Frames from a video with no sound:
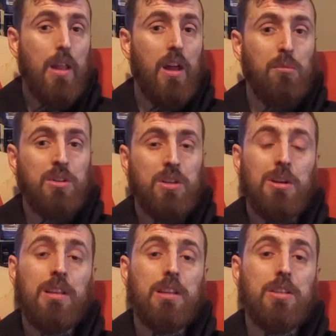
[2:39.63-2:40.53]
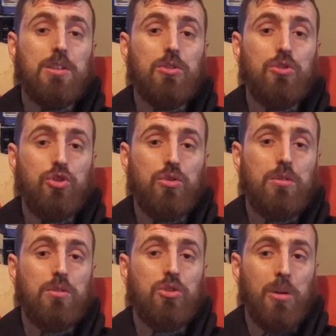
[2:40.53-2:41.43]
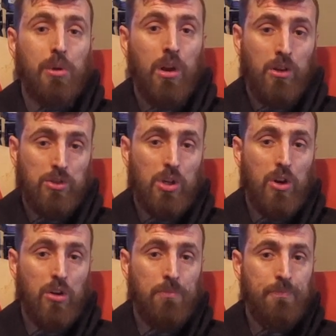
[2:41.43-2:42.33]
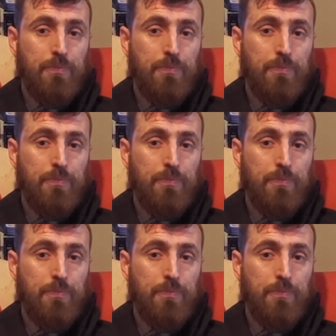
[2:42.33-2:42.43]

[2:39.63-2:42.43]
I've been doing this job a long time.